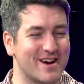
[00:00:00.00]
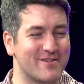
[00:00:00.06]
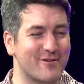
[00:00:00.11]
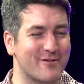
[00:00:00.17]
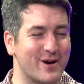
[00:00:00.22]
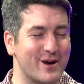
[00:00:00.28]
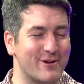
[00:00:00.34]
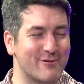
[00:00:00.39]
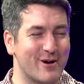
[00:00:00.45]
other
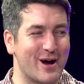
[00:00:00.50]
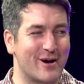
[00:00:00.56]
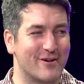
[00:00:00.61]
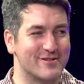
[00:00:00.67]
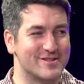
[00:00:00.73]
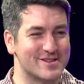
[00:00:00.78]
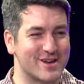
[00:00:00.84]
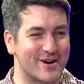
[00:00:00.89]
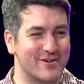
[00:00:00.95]
way
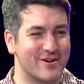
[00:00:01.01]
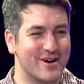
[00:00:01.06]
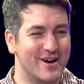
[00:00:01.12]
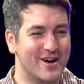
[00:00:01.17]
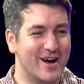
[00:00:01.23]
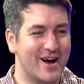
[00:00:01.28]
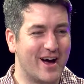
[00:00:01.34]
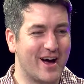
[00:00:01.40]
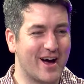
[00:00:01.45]
around. So
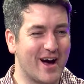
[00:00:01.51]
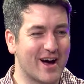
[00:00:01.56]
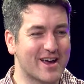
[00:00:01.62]
I,